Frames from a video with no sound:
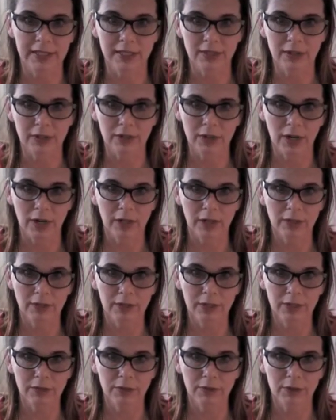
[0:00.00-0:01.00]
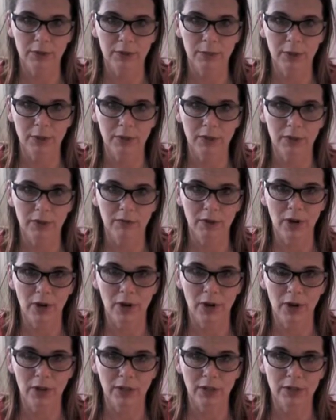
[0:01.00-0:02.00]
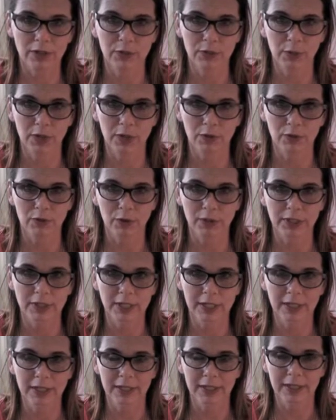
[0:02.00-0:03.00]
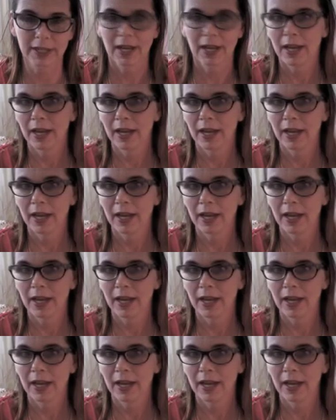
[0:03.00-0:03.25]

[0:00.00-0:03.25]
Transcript: Astrology for the month of August 2014.